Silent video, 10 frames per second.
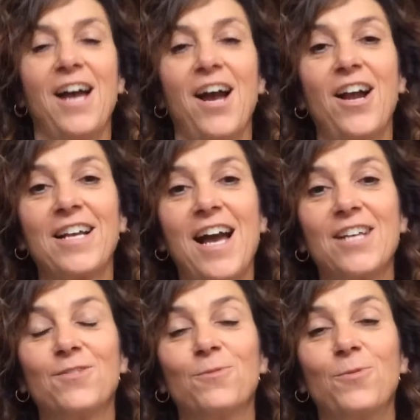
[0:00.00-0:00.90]
All right,
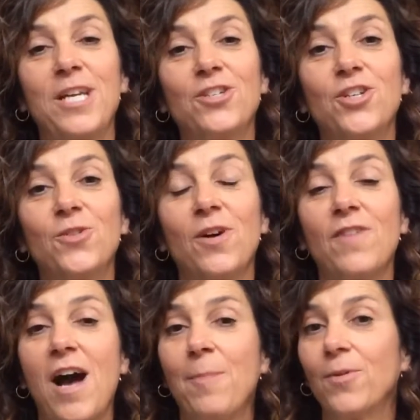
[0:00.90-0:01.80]
guys, week 2
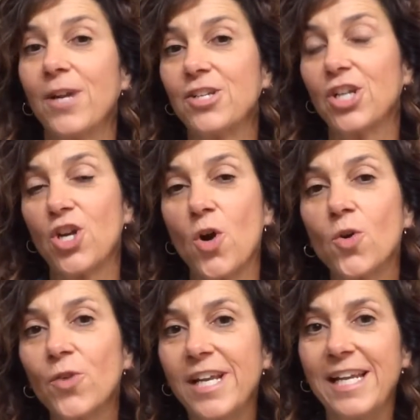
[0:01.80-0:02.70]
of Operation
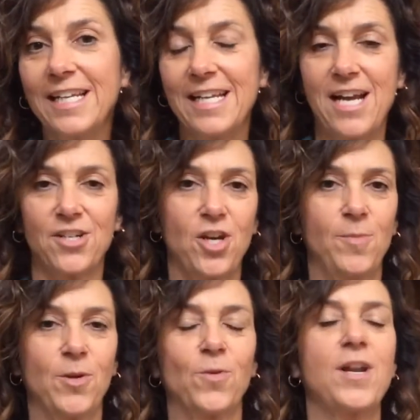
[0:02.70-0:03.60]
Go Green in
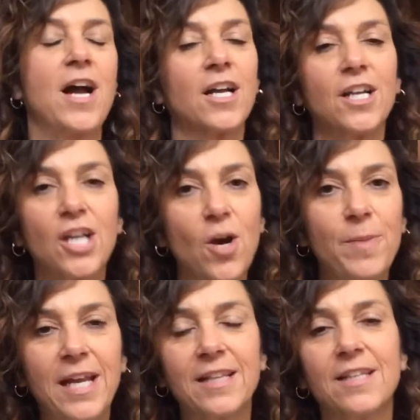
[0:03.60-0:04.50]
October. We're not going to go
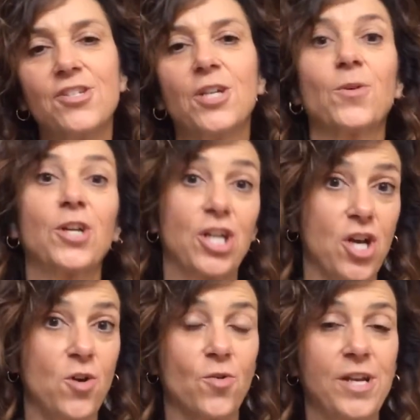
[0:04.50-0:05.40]
pink this year. We're going to
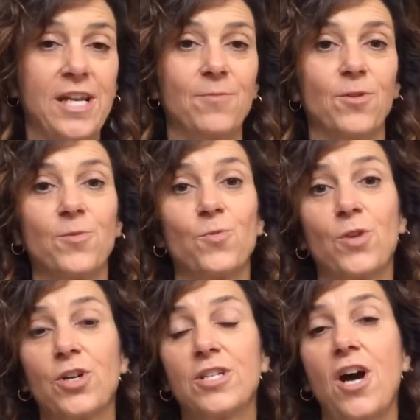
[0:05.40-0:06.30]
go green.
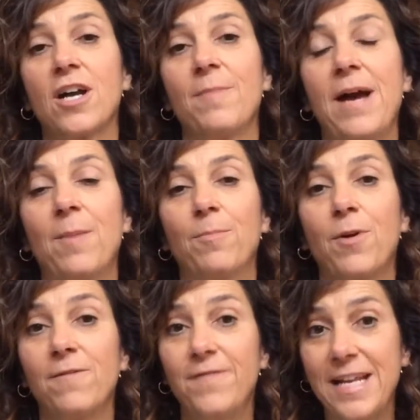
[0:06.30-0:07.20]
We're going to talk about
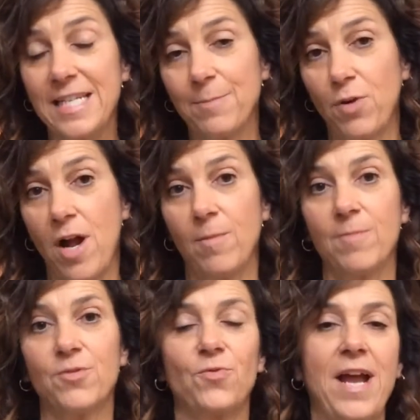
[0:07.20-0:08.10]
preventing
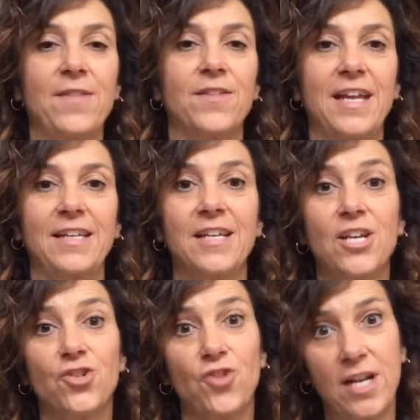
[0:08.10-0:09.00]
problems rather than
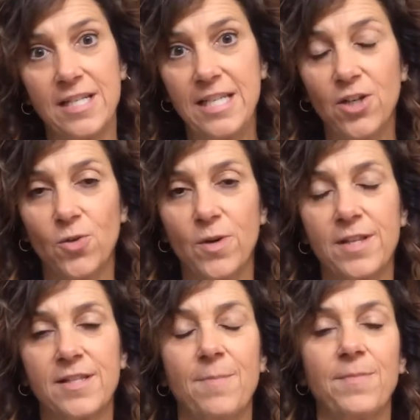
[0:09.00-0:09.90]
trying to deal
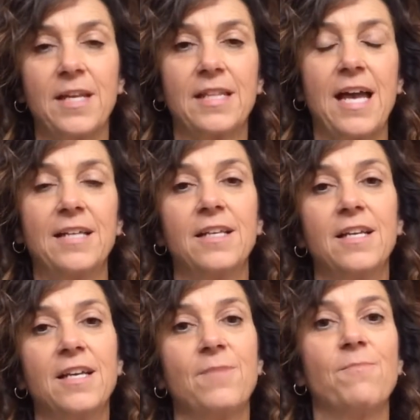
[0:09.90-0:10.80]
with something that
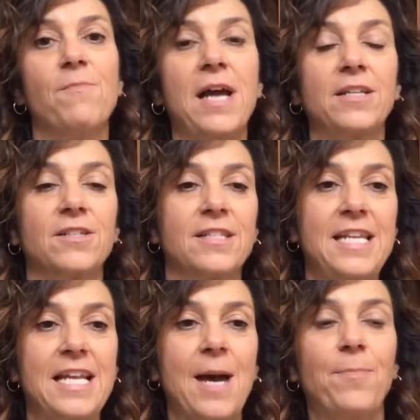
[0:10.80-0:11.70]
might
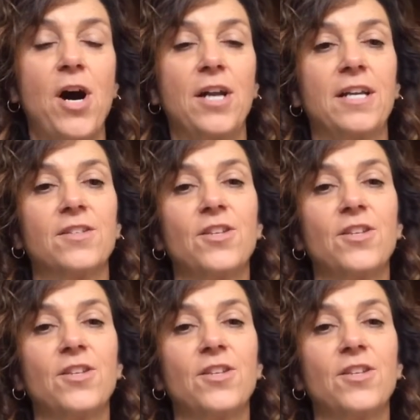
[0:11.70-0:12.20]
sneak up on us.